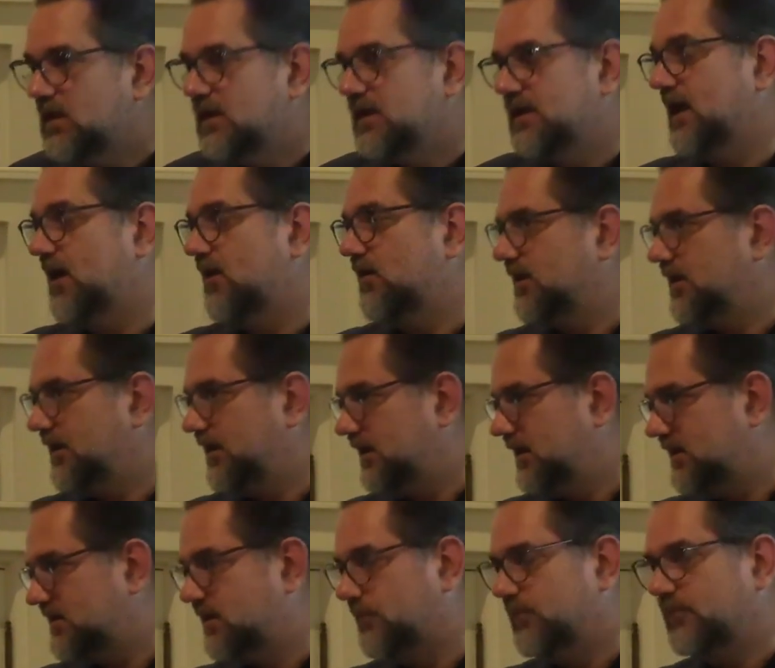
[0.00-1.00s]
Now,
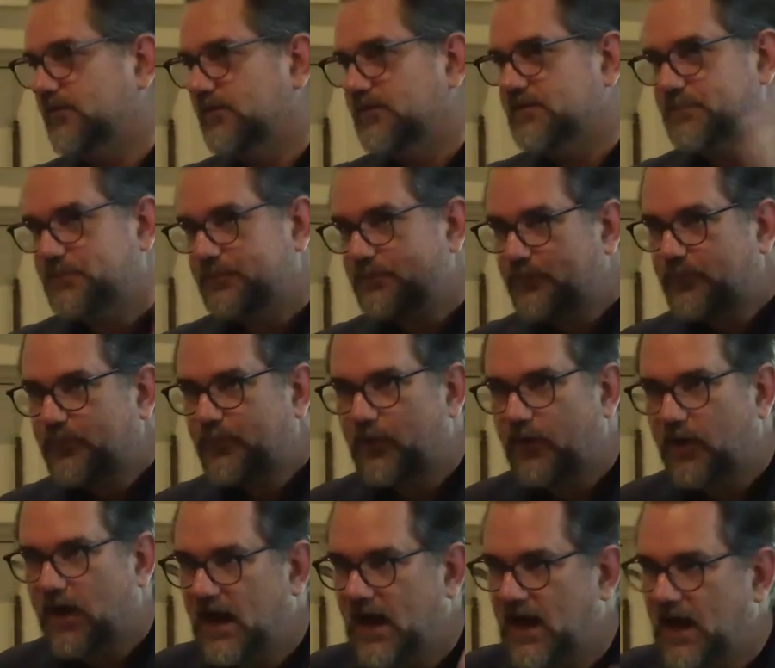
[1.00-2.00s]
and some of us
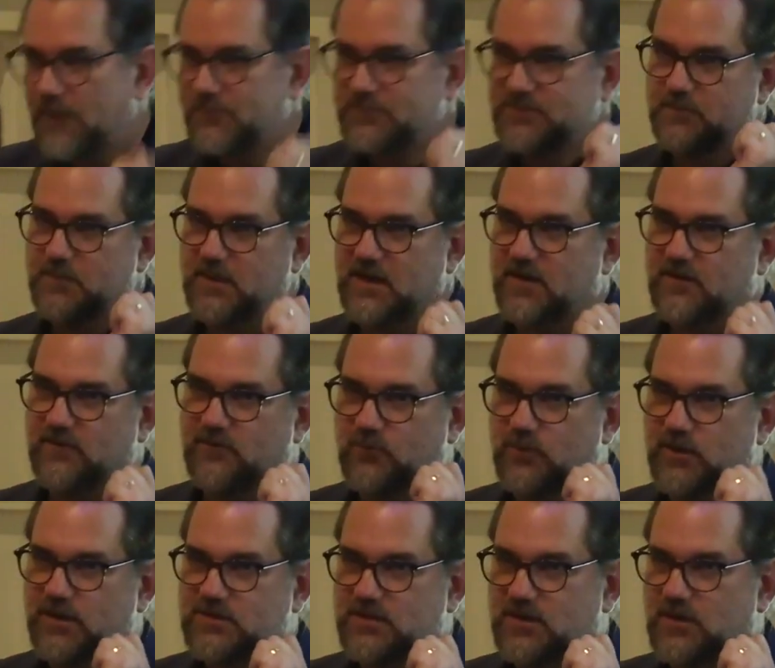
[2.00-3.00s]
perhaps may have
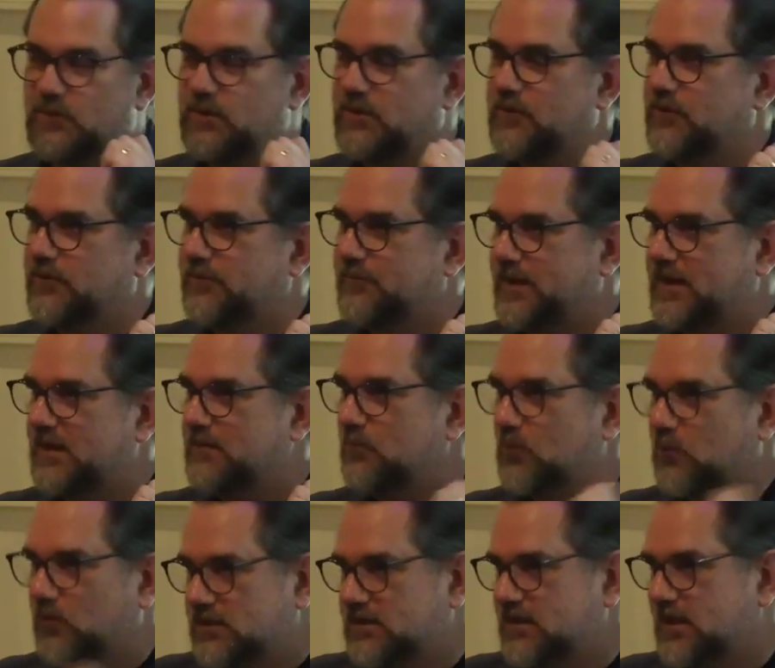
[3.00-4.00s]
wished that we would have paid
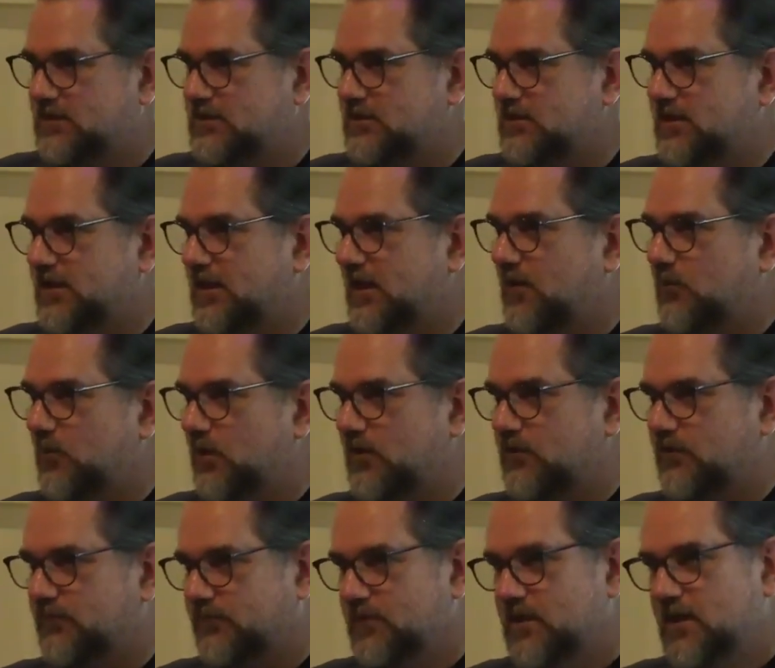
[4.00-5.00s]
more attention to that weather